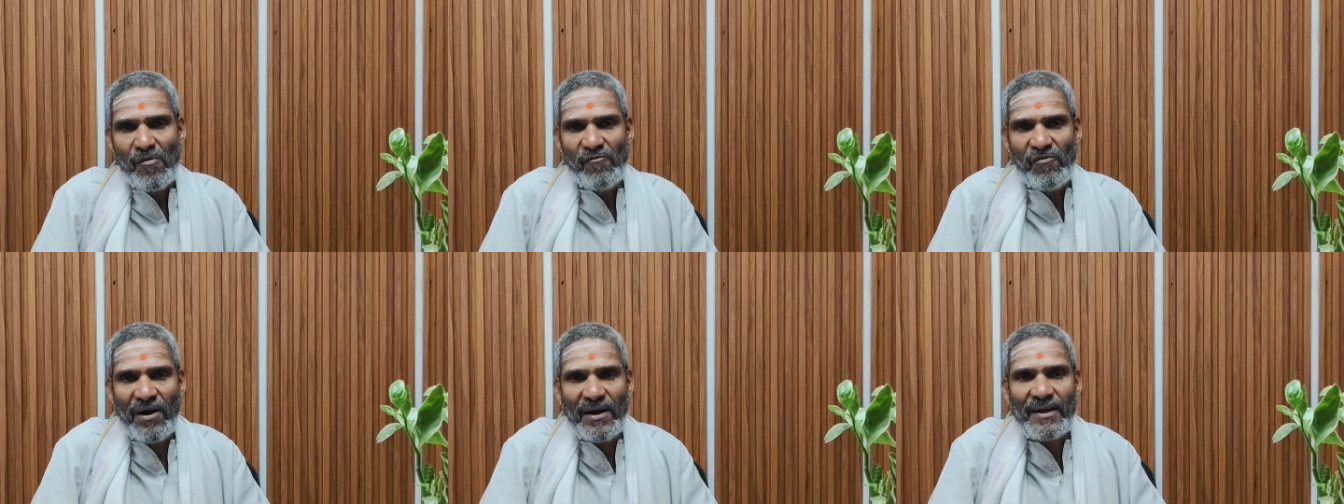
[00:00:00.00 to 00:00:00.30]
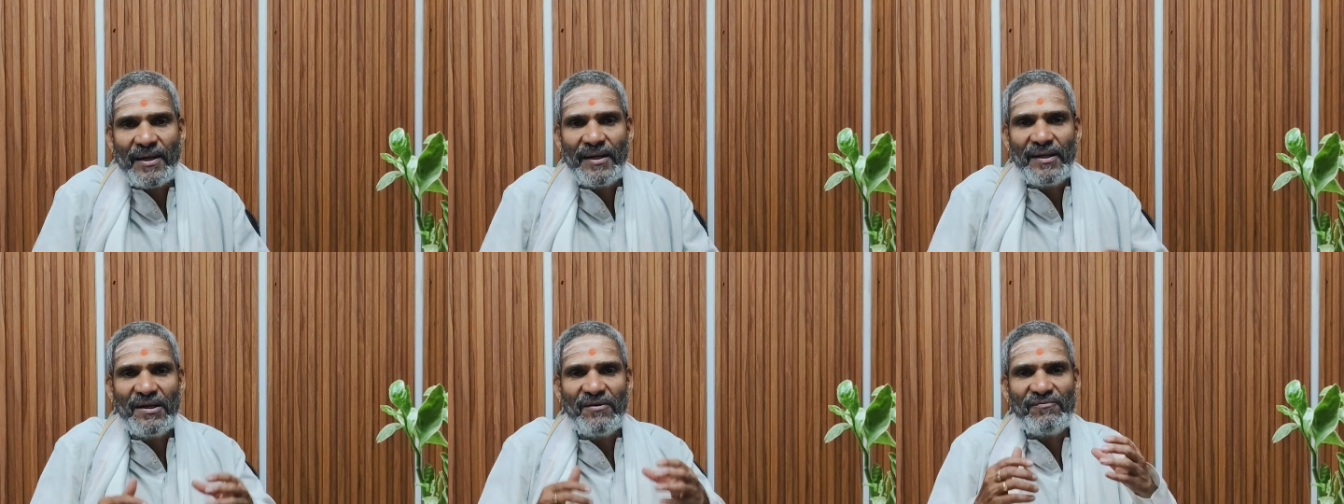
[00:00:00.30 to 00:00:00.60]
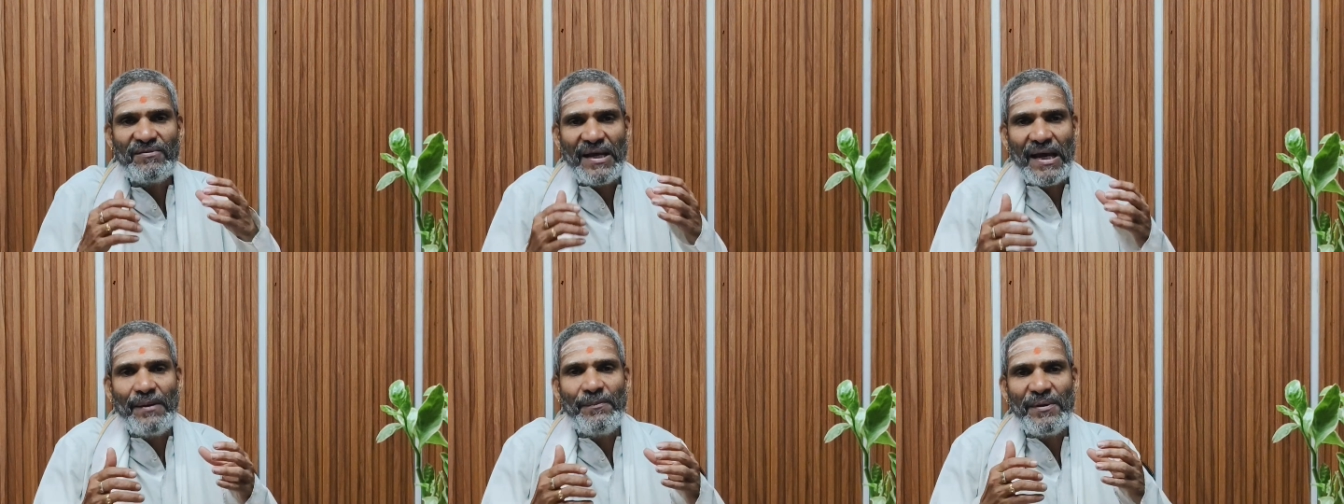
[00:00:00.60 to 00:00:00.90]
What kind
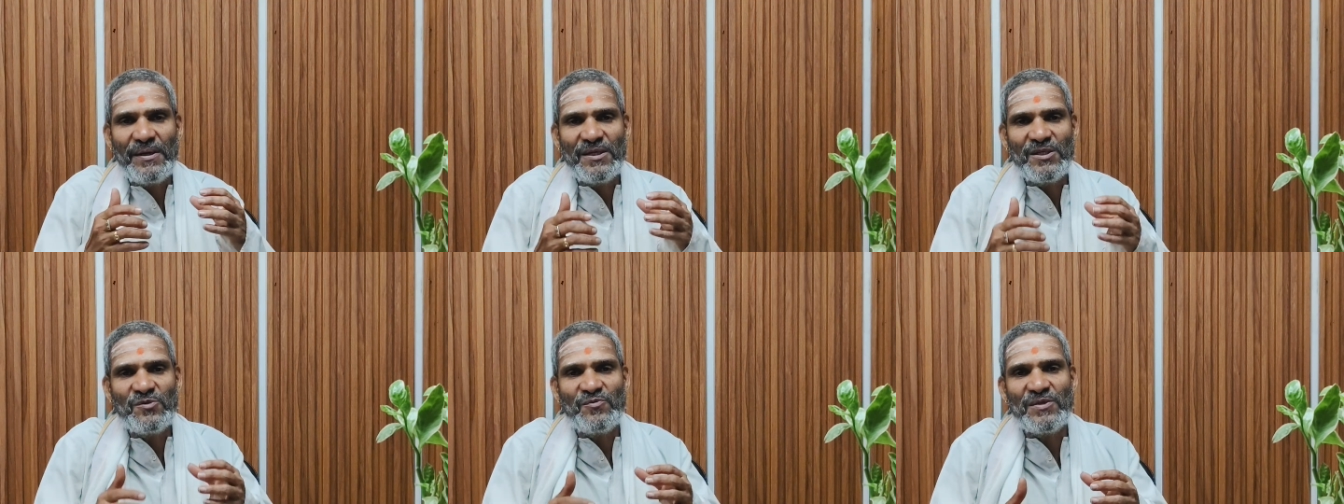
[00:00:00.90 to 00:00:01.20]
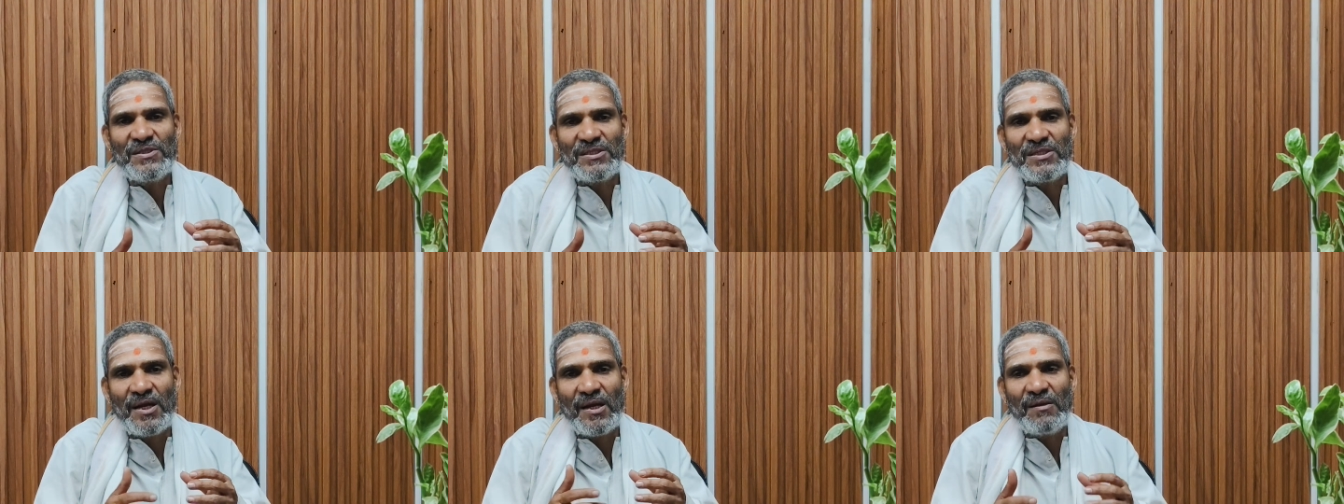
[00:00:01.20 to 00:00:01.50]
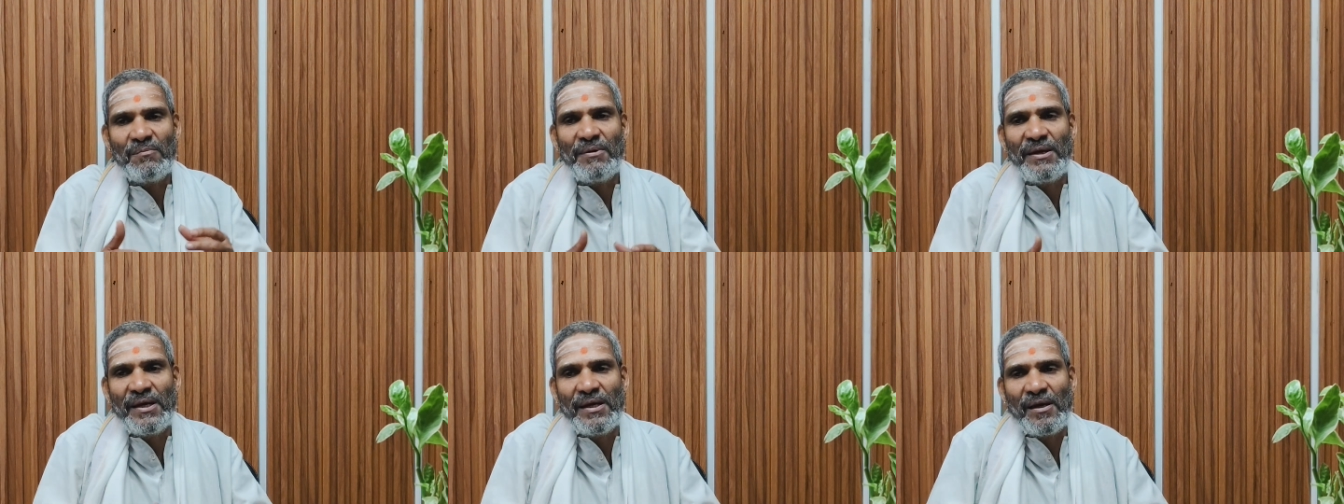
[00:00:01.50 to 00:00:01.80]
of damage was
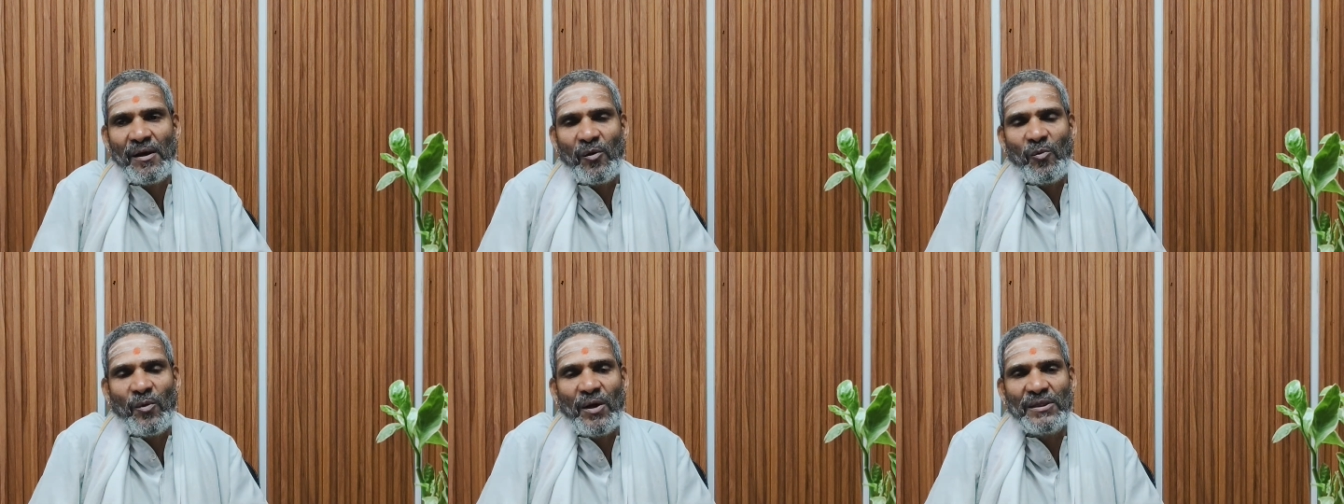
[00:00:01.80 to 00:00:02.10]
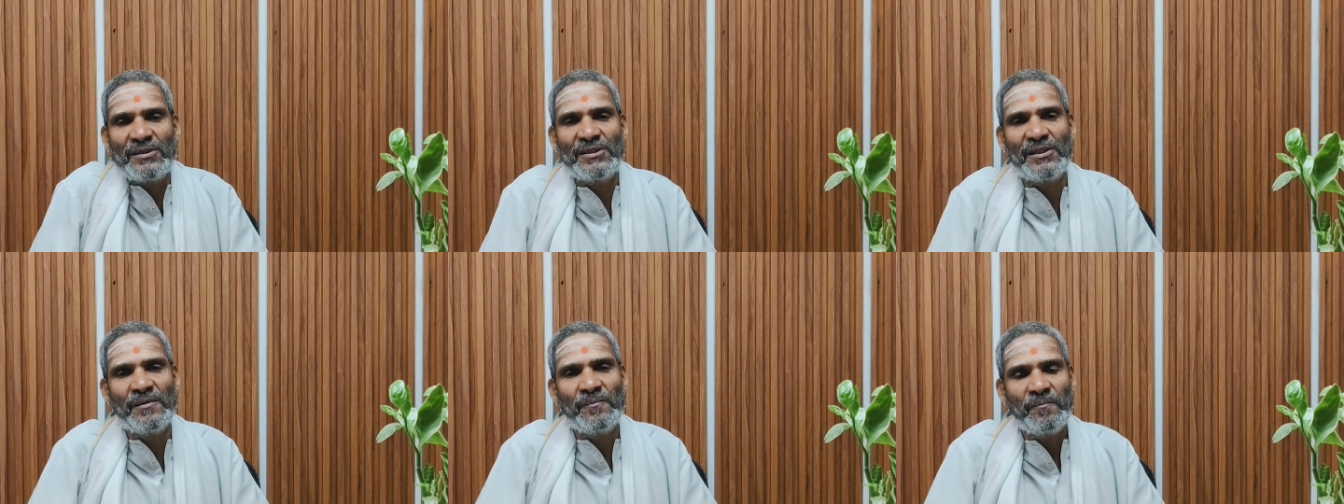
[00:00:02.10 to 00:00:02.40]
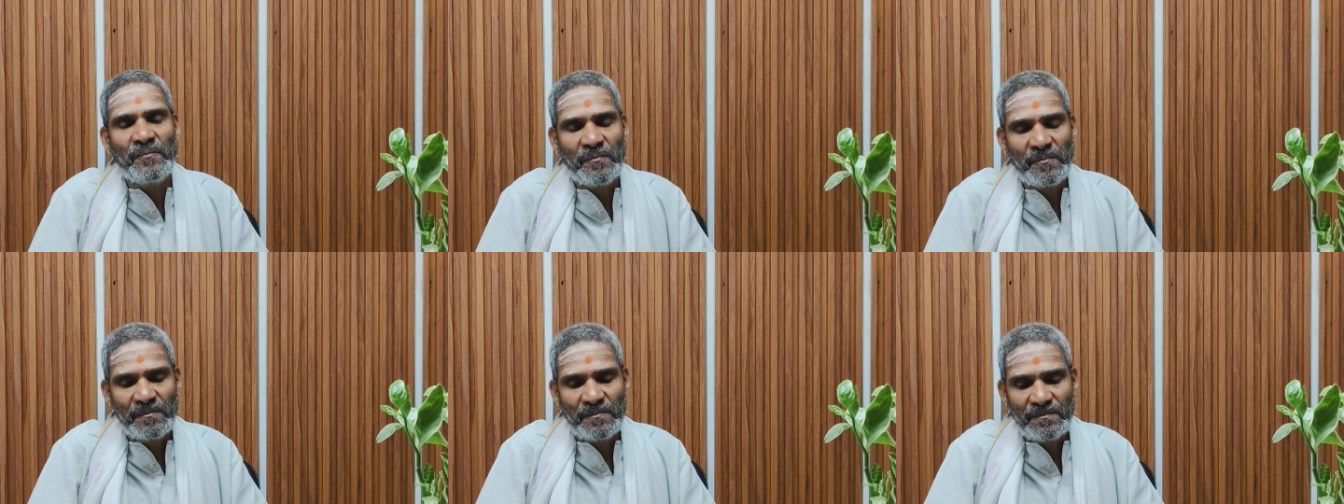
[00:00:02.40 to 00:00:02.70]
done by
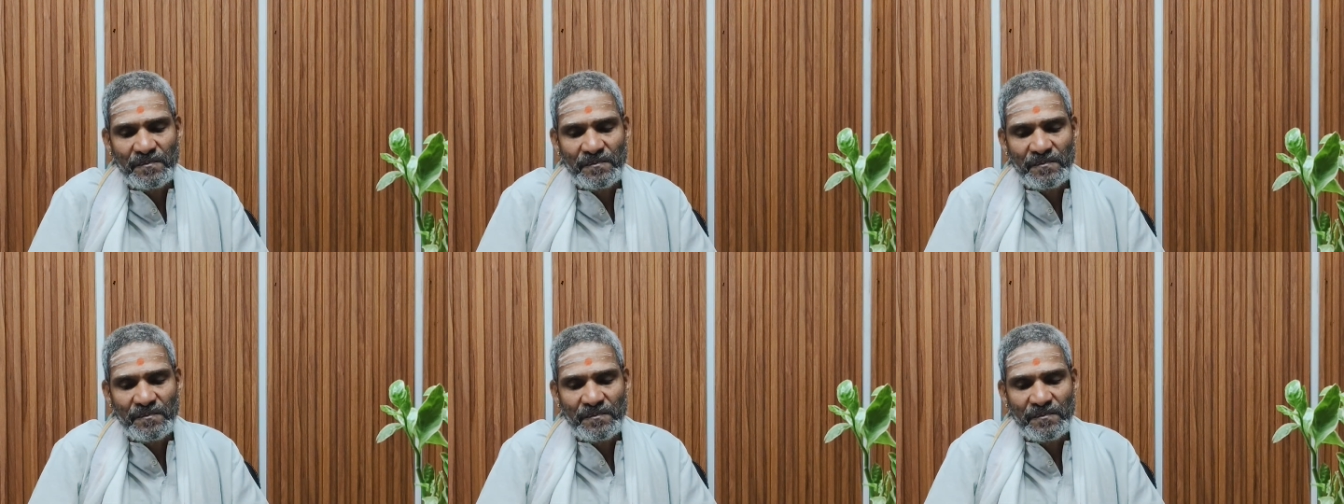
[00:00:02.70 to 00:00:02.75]
Hanumanji?